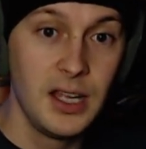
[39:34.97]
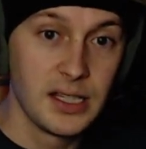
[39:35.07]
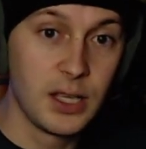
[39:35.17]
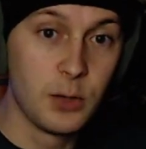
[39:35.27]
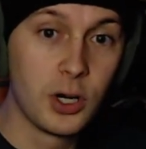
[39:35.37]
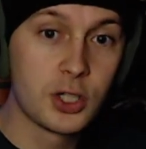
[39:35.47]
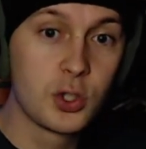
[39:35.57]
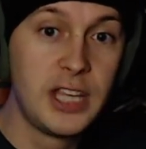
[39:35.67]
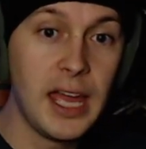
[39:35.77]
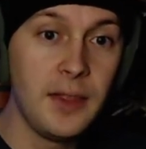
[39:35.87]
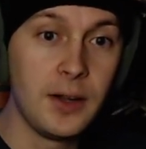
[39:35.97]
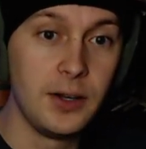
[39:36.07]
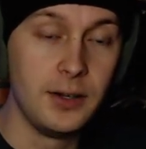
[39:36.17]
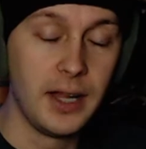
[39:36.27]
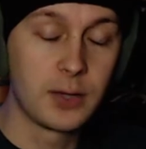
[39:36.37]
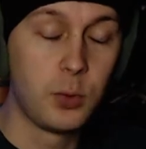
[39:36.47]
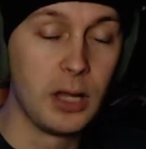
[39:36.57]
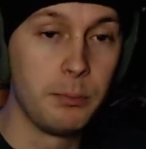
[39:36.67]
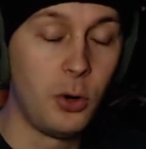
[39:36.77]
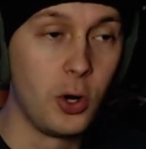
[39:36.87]
They were together at
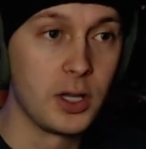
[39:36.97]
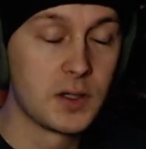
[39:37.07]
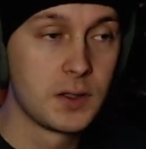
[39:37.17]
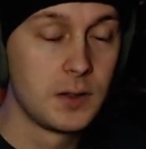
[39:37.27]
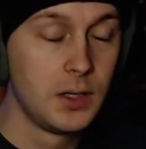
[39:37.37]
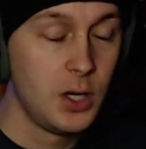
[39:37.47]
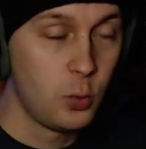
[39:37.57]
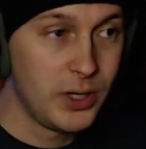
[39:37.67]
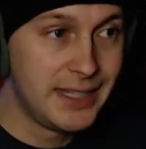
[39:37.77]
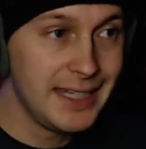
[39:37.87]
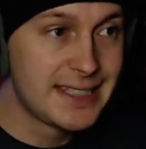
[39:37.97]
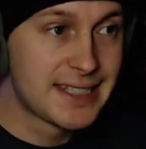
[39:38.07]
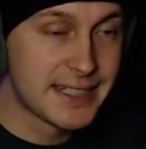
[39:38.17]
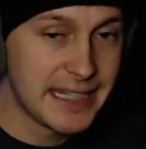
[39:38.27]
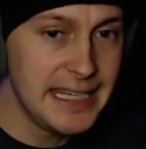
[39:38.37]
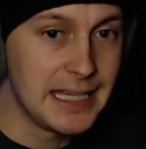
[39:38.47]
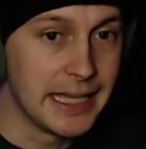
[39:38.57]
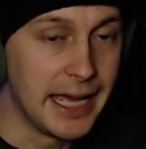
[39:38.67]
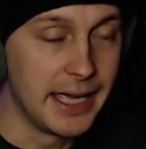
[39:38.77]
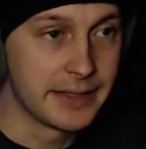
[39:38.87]
one point. We did see
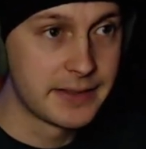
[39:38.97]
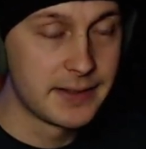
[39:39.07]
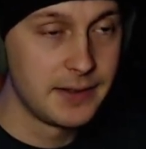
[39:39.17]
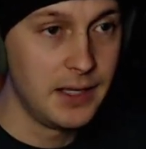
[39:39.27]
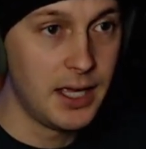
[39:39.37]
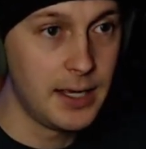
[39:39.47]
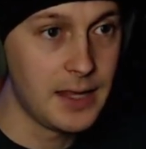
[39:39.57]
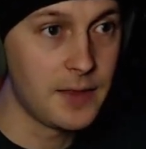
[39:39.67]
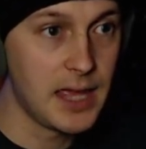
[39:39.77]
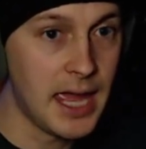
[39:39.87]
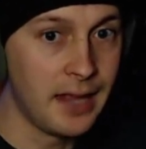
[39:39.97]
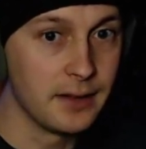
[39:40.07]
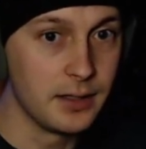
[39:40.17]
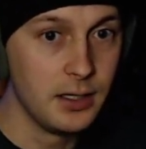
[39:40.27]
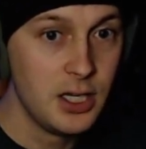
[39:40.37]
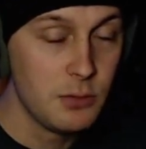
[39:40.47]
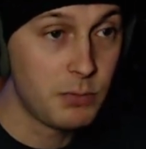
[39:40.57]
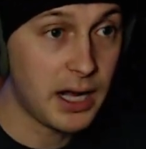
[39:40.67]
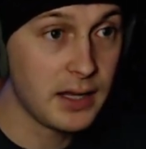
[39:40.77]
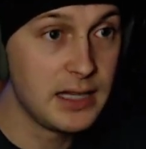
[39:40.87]
that in the end,
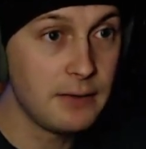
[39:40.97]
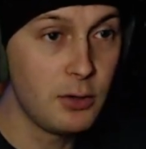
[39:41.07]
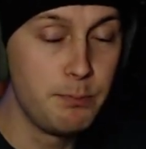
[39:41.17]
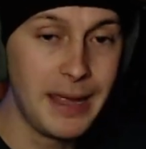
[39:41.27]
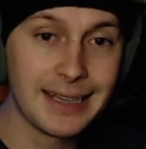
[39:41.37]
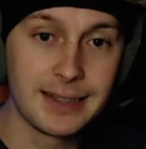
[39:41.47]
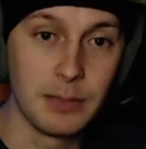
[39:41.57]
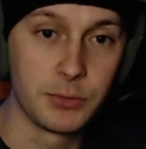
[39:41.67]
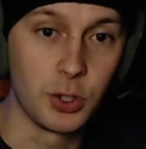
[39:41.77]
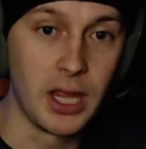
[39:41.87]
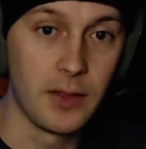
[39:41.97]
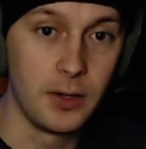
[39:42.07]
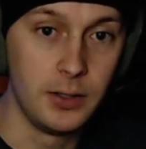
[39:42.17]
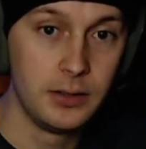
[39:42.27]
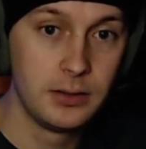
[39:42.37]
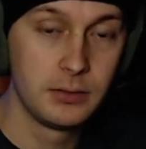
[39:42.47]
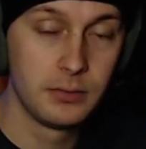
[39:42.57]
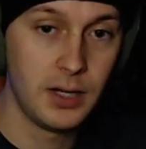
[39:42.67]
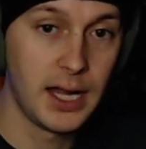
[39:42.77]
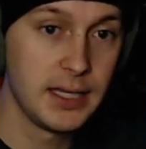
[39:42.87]
but I never met them together.
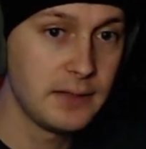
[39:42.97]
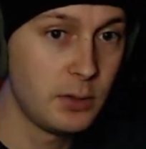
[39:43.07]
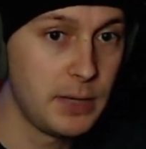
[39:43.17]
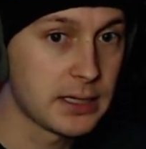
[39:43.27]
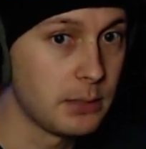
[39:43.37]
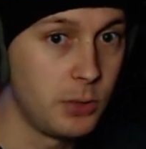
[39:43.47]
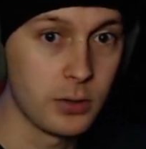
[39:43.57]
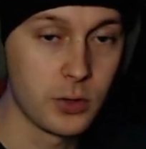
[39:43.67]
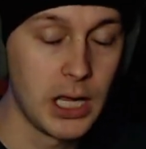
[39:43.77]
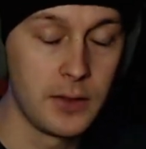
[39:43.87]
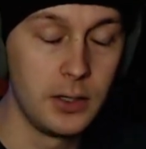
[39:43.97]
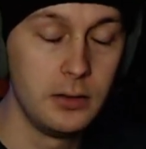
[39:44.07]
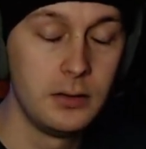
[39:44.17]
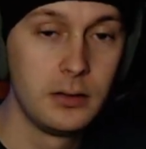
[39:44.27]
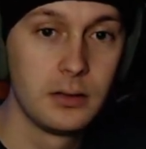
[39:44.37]
I never met them all together.